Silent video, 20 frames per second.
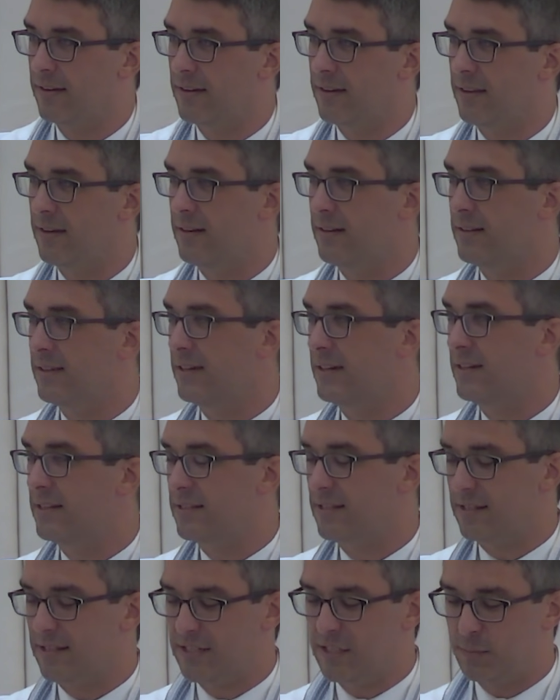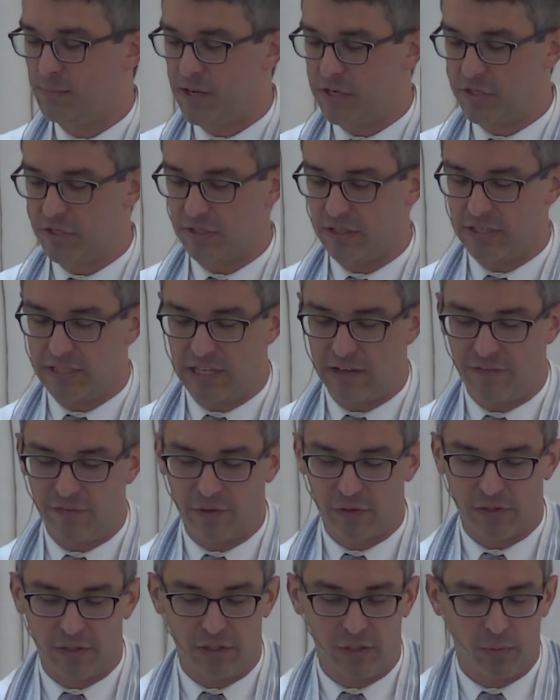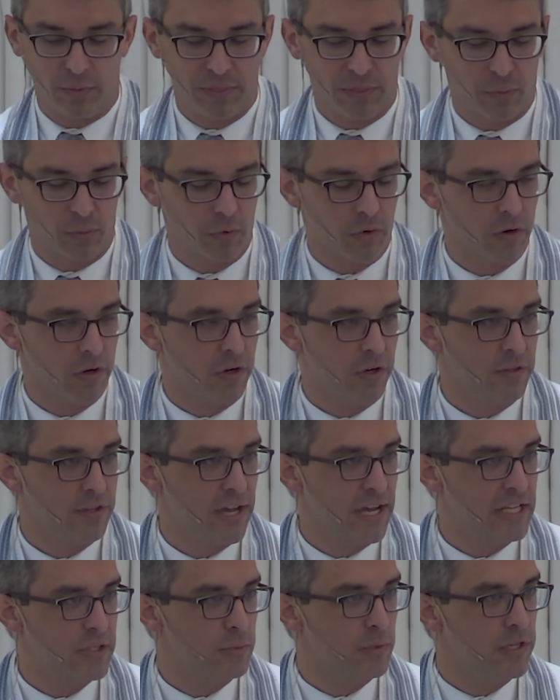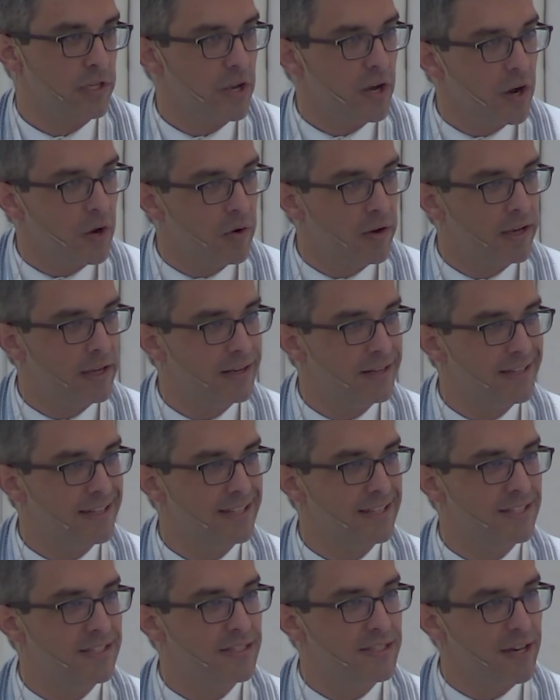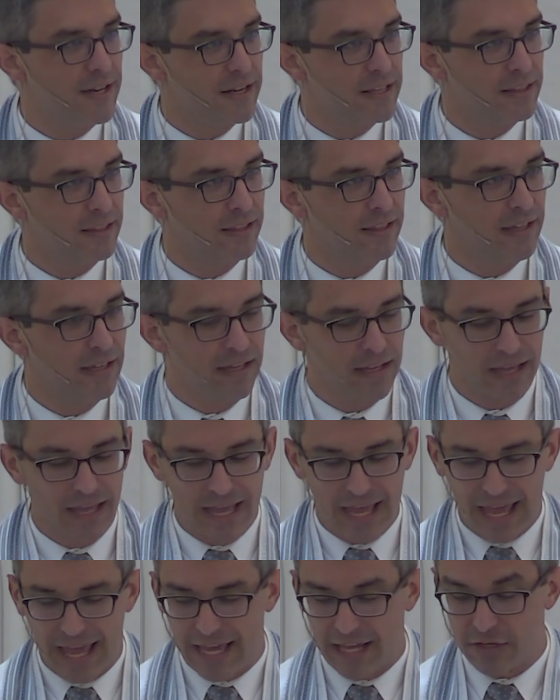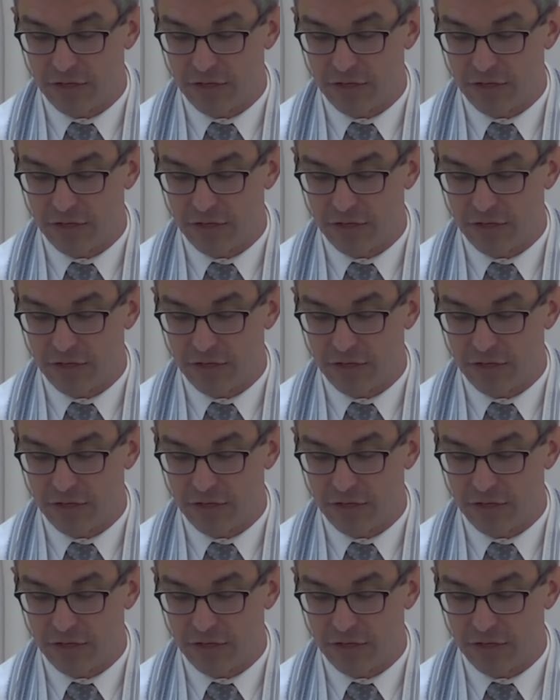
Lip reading: And it's especially difficult when the world as we know it is suddenly and